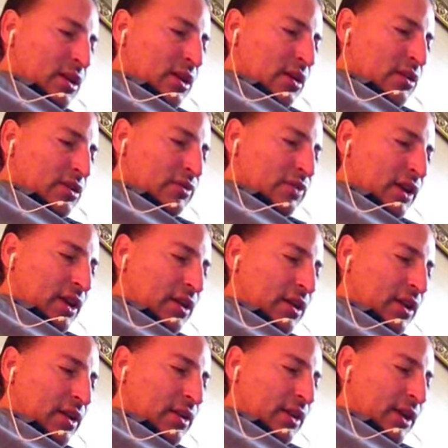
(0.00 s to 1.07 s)
on his
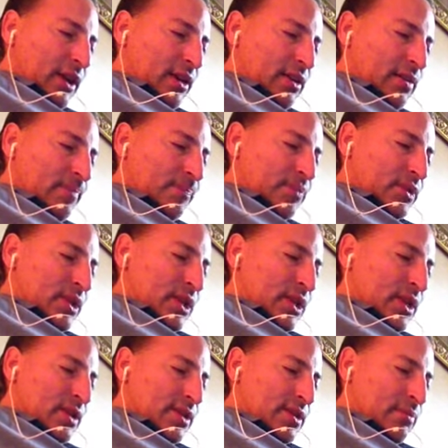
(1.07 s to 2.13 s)
fair-haired head, to
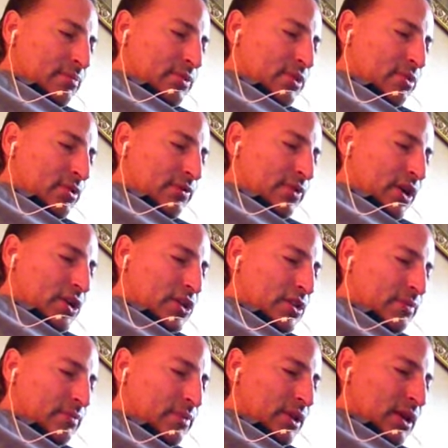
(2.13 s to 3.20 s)
kiss him, to refresh
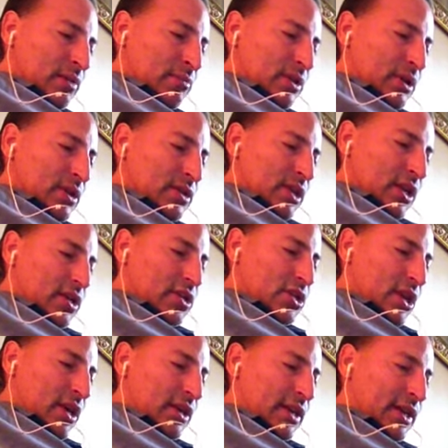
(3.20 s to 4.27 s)
him, because each
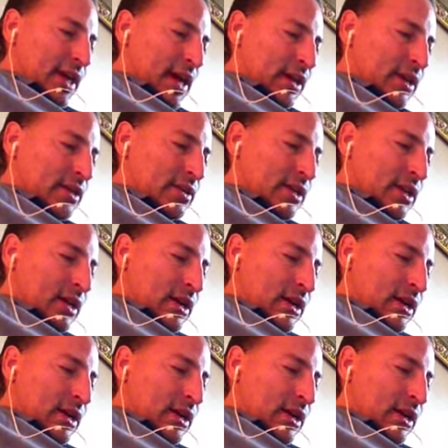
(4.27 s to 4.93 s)
tiny calyx